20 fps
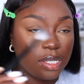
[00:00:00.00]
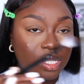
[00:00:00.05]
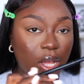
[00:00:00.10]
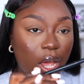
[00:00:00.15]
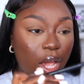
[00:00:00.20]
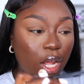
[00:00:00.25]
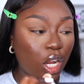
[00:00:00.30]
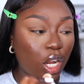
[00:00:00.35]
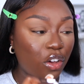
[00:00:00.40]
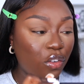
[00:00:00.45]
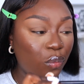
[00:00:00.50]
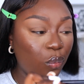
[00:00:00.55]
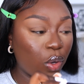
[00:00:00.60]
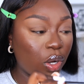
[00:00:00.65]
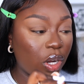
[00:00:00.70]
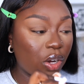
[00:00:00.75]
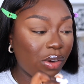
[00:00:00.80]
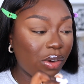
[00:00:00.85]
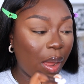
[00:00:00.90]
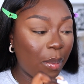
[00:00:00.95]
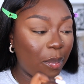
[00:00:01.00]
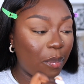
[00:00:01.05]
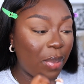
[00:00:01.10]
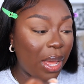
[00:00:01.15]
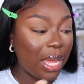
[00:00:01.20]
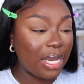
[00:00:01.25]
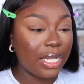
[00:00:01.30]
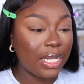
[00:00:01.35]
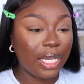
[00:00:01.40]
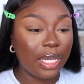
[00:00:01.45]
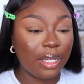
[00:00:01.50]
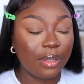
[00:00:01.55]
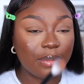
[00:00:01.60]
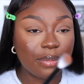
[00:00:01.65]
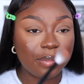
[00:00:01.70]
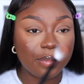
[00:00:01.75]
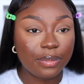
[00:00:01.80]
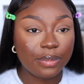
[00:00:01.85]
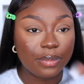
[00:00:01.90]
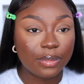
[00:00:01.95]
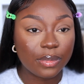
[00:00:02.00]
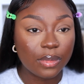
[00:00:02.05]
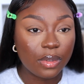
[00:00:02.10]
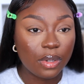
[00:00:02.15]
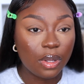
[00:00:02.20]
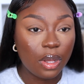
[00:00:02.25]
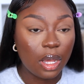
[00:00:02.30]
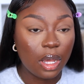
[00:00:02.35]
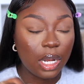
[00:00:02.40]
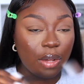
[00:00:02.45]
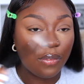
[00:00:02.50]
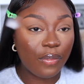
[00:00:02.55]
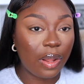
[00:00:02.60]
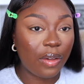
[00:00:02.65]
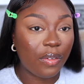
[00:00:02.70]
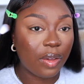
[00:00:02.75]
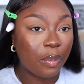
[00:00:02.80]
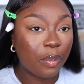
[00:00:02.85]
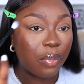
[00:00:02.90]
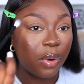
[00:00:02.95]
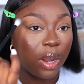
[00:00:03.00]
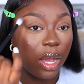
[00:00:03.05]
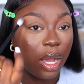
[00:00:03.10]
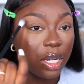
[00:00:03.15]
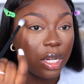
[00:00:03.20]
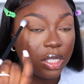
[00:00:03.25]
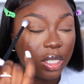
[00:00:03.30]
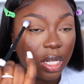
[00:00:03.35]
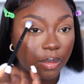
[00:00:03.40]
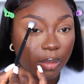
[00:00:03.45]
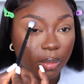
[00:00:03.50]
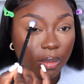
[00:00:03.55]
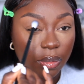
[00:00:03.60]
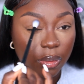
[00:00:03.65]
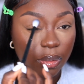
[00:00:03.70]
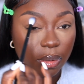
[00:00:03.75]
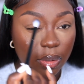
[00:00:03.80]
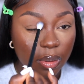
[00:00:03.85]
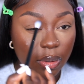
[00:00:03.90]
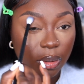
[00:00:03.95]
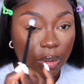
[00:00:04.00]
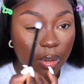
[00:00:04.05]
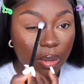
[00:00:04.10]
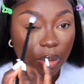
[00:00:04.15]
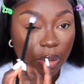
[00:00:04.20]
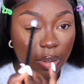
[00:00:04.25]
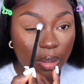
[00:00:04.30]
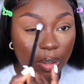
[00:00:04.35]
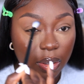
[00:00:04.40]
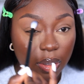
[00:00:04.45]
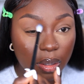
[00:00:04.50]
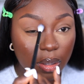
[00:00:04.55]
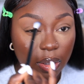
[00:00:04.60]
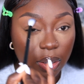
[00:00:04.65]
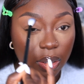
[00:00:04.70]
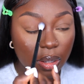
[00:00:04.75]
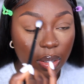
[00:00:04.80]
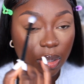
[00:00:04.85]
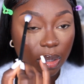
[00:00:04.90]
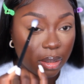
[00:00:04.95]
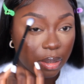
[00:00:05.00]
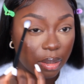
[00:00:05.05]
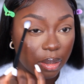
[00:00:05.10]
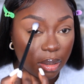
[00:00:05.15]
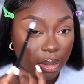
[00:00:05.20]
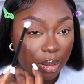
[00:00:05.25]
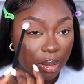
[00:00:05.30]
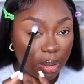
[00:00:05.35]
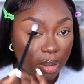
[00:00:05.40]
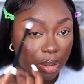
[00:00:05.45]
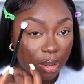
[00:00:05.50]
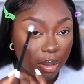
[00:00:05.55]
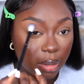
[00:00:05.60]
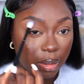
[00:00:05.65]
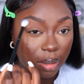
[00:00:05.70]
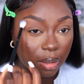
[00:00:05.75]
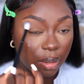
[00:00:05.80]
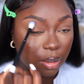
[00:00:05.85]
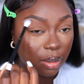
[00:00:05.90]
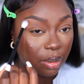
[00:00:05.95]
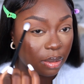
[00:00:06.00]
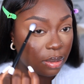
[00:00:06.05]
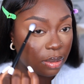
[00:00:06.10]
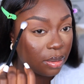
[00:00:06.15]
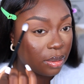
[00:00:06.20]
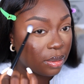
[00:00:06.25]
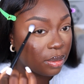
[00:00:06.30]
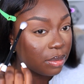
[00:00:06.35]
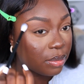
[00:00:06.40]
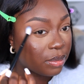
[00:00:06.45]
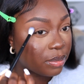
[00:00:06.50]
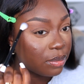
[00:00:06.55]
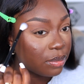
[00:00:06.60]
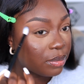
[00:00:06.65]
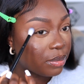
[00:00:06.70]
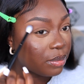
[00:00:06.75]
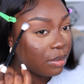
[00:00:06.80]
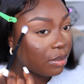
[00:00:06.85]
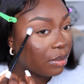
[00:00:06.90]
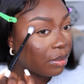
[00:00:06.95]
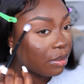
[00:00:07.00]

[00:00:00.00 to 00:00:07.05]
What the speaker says: starting off, we're gonna grab Baddie and a fluffy brush and just work that right above our crease.